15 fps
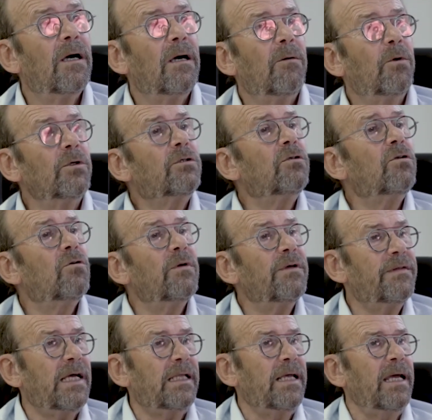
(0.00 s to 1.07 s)
what to
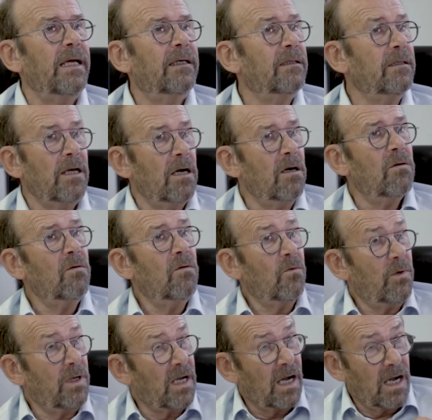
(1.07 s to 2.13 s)
do with that egg.
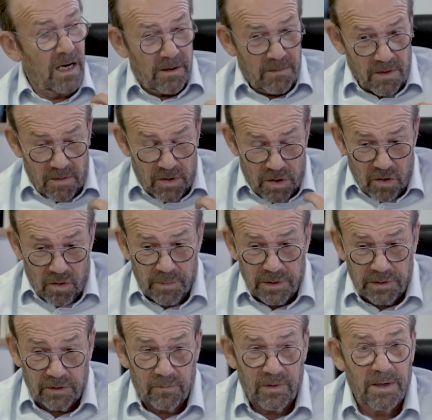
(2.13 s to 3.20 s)
No, we are
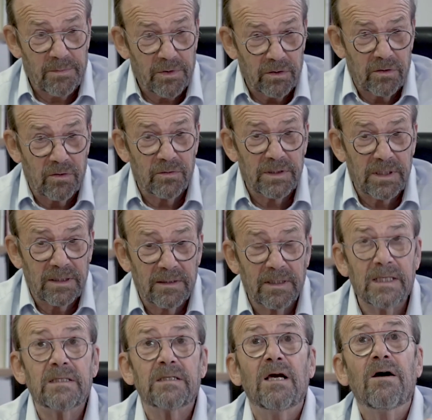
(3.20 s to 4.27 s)
humans, we are producing
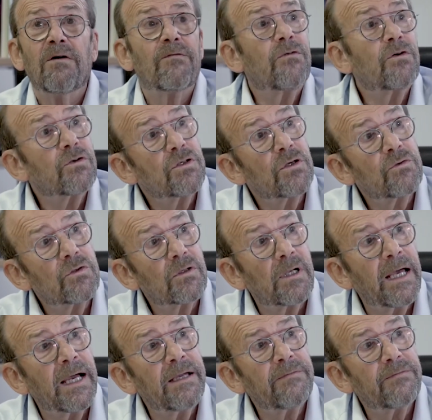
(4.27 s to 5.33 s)
things for
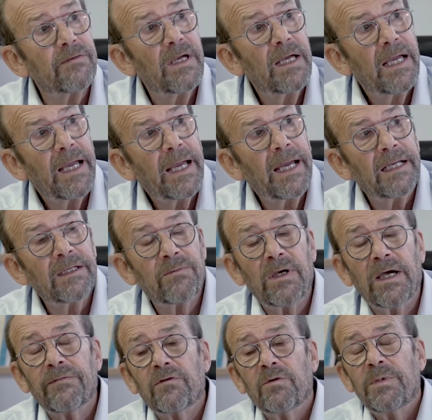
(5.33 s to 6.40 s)
social life,
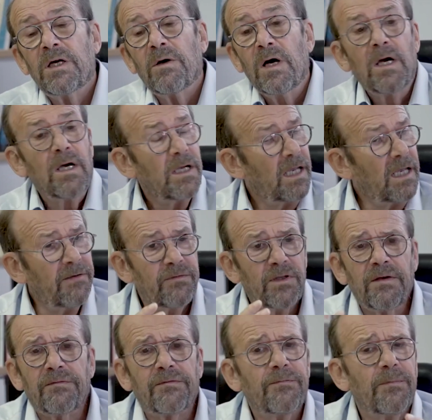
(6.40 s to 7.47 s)
and we have to be,
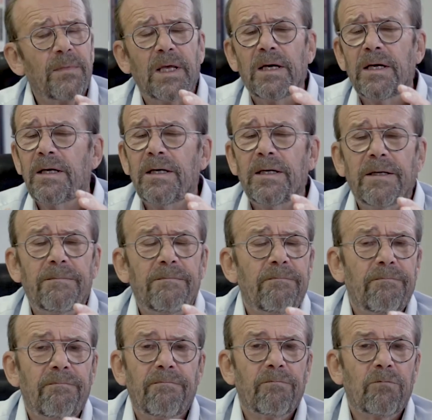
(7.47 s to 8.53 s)
even if
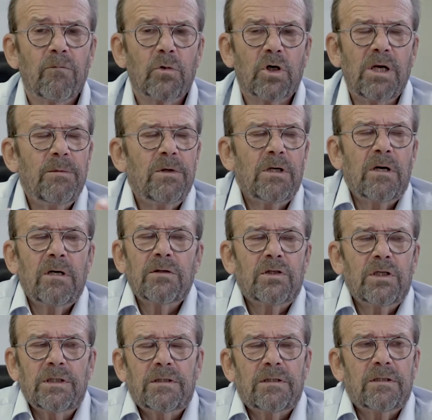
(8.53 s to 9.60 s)

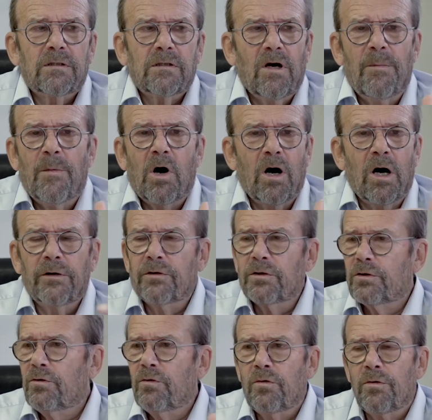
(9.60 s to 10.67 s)
criminologists, among
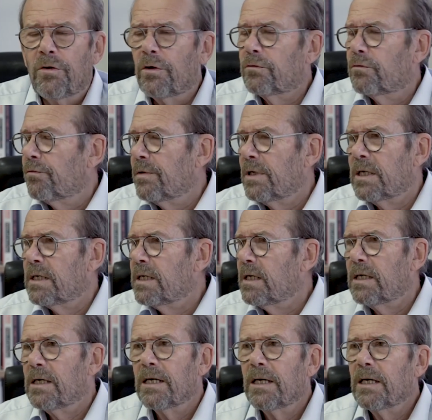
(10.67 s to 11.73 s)
others, do not
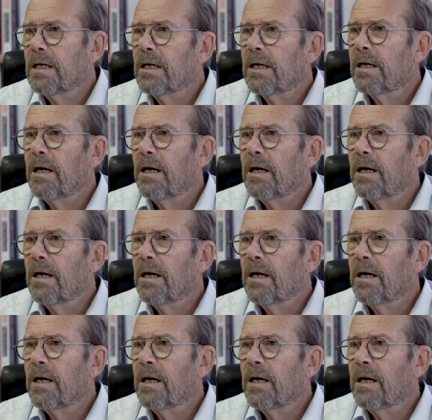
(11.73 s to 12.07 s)
really